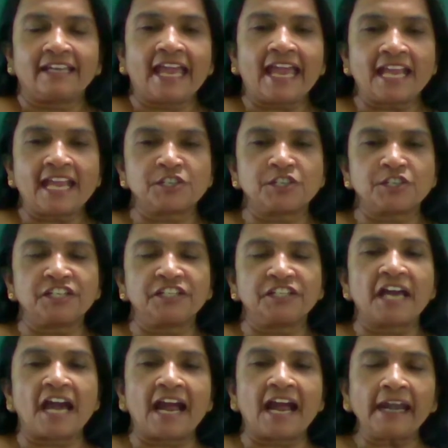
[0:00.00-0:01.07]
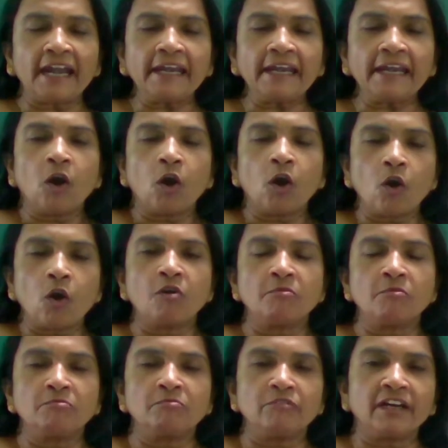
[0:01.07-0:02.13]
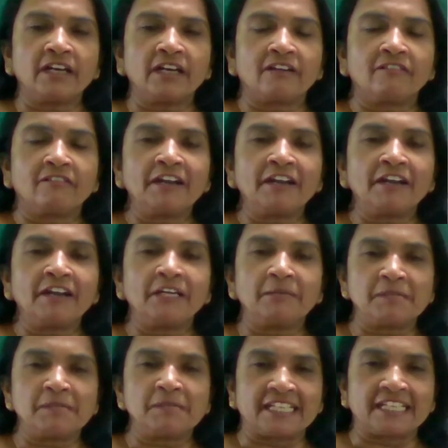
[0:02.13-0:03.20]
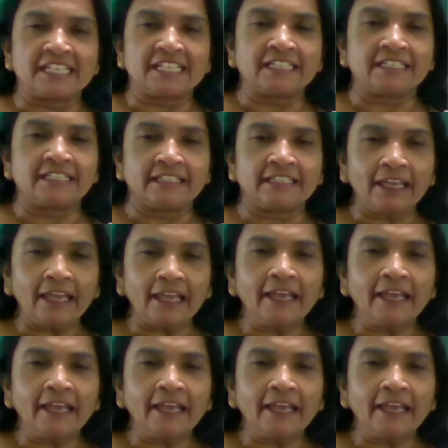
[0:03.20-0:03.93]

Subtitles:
Has she done homework? One word missing here.